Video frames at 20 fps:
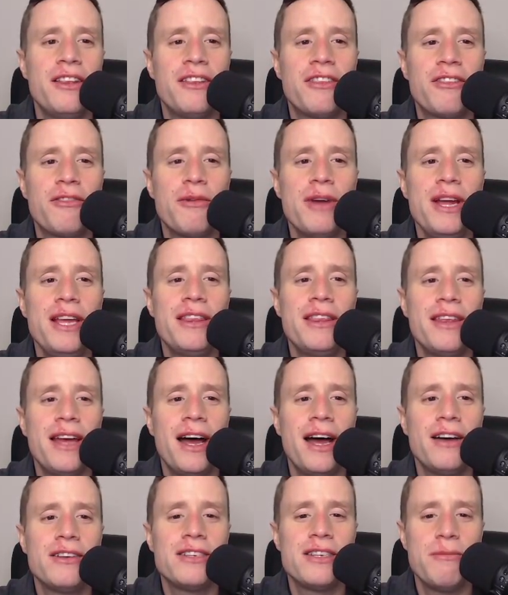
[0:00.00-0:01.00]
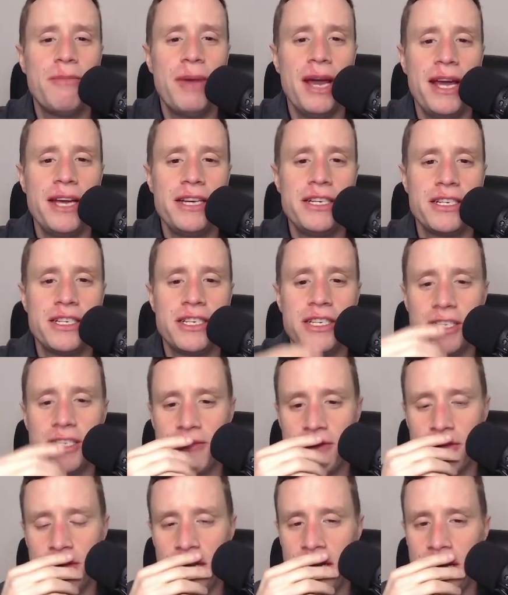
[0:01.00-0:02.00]
3,000 pages
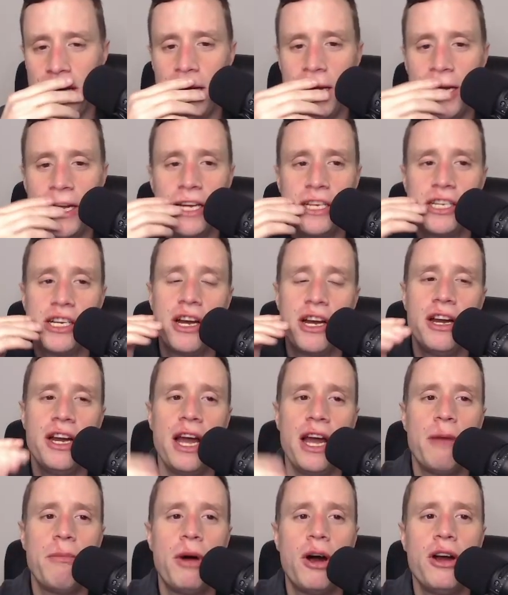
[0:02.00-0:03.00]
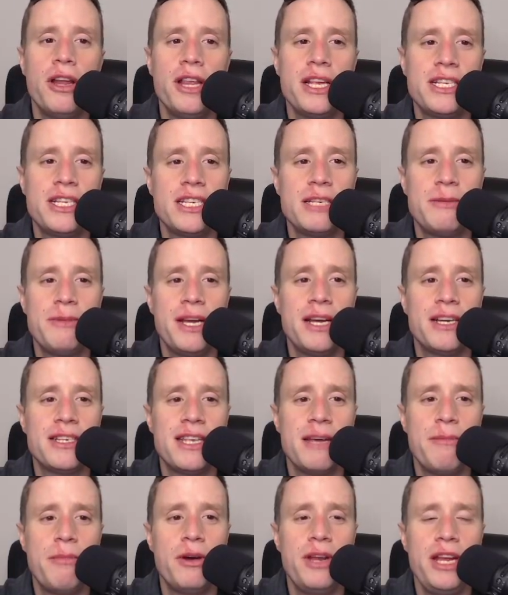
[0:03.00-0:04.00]
just for the data dictionary. Now, part of this is because
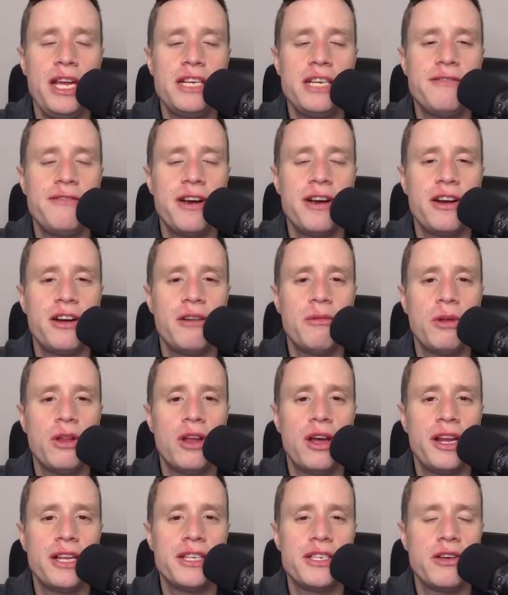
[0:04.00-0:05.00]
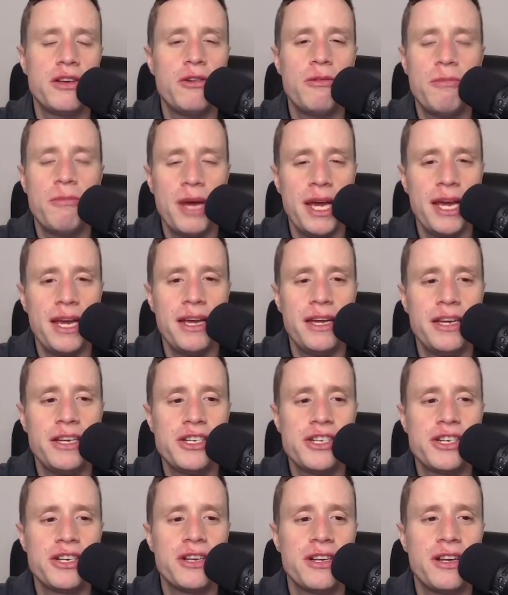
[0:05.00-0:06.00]
they put each variable on its own
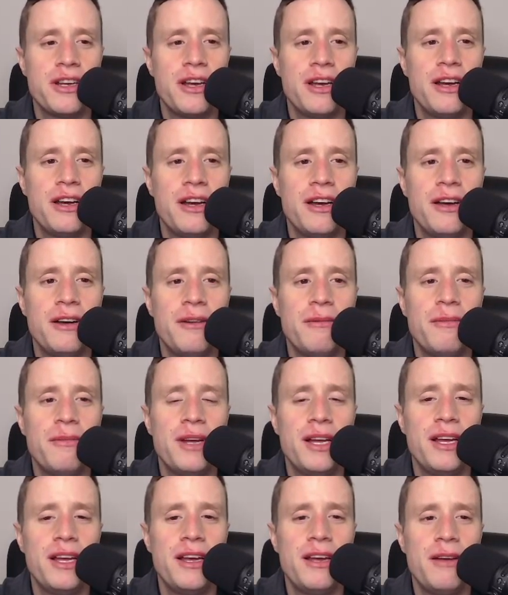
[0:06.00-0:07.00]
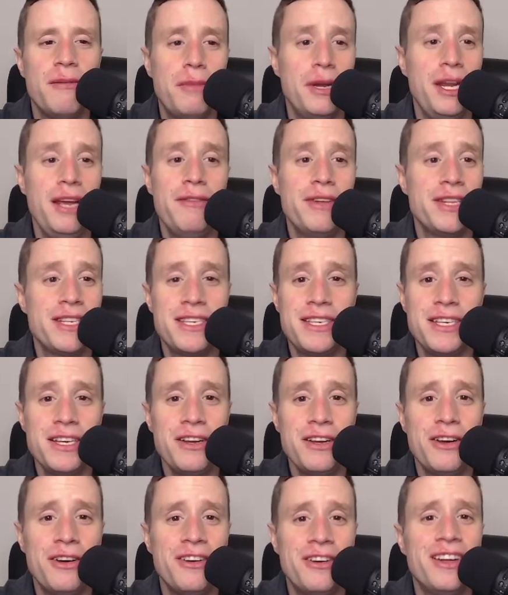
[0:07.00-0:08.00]
page. But even
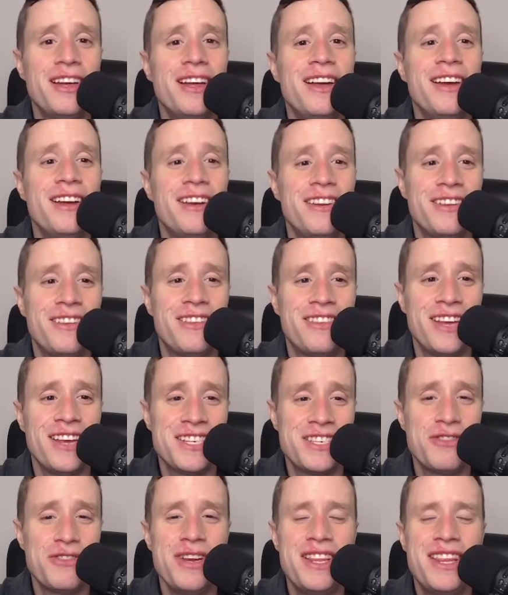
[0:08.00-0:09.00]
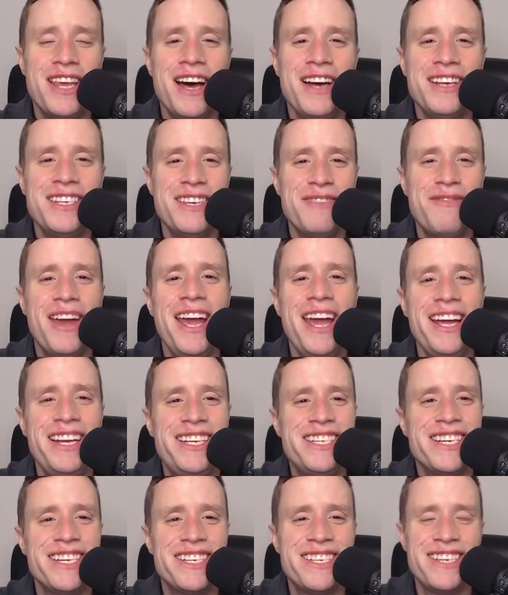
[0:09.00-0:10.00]
still, that's 3,000
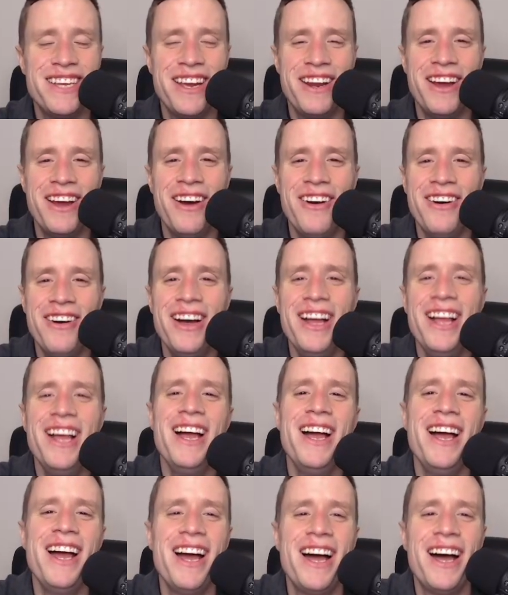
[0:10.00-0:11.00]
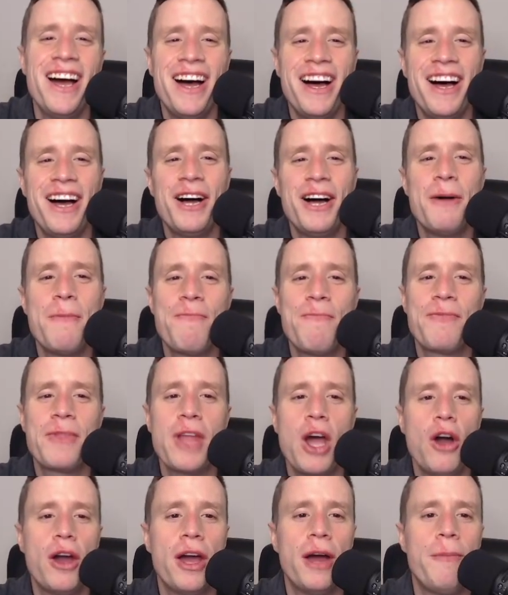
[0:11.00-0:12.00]
pages,
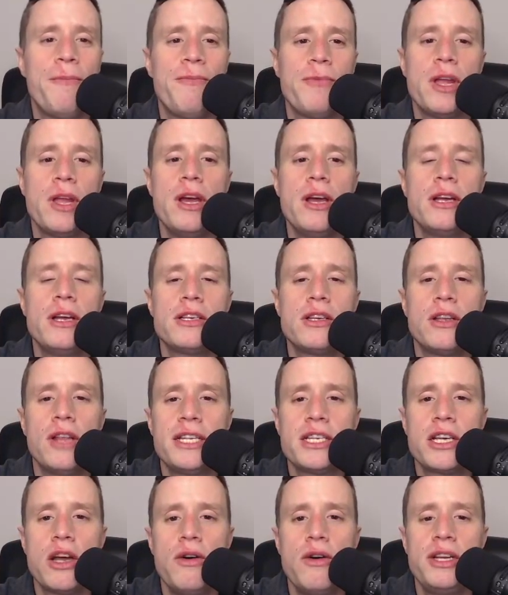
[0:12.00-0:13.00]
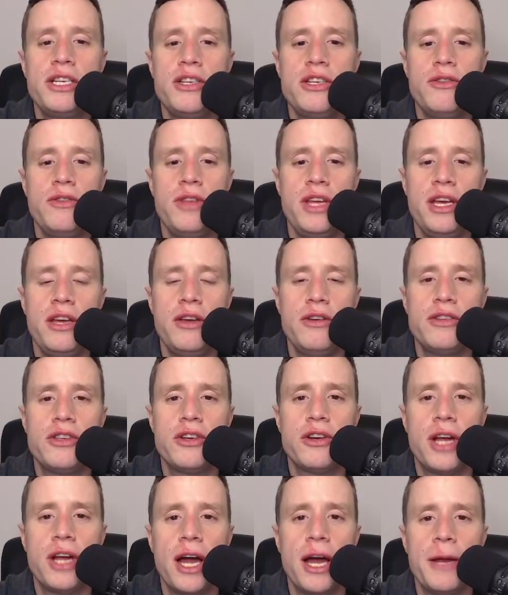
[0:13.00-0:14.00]
Okay, so let's go into the
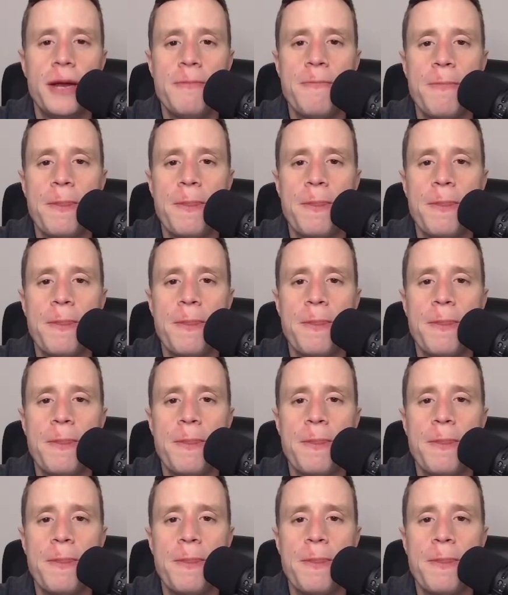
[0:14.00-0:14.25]
user guide.